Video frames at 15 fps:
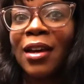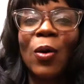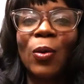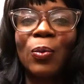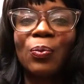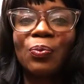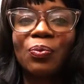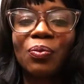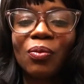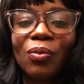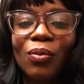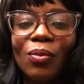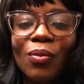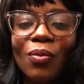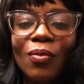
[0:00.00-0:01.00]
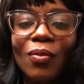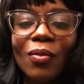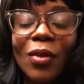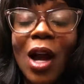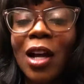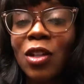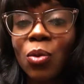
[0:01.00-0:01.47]
So
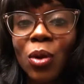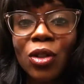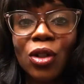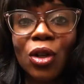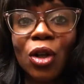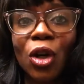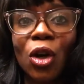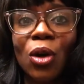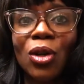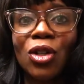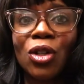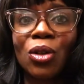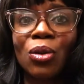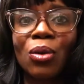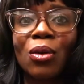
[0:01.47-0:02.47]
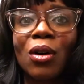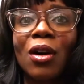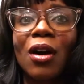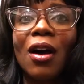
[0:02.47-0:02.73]
I just want to encourage you